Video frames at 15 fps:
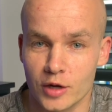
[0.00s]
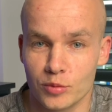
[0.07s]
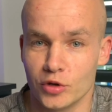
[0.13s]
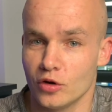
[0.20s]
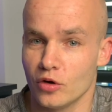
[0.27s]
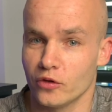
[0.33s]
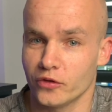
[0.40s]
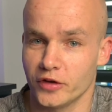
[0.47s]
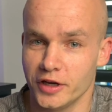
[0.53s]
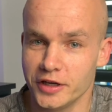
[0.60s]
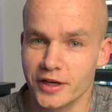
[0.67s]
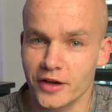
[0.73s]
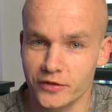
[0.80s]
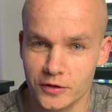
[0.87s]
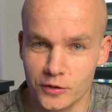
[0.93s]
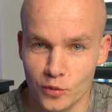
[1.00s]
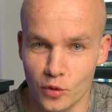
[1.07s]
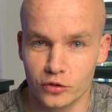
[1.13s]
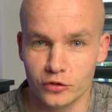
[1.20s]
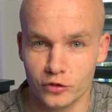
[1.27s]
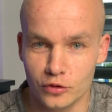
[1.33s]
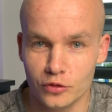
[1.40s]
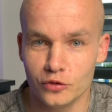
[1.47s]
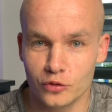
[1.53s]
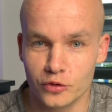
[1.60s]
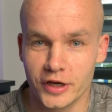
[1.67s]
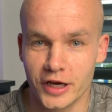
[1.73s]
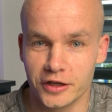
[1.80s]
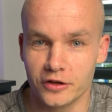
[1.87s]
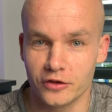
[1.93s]
Because he doesn't want you to
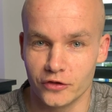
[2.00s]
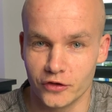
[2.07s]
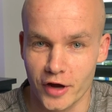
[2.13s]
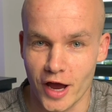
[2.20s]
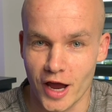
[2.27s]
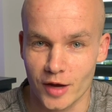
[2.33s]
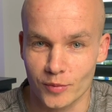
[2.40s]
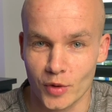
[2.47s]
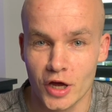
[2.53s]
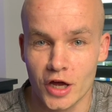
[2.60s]
get in shape,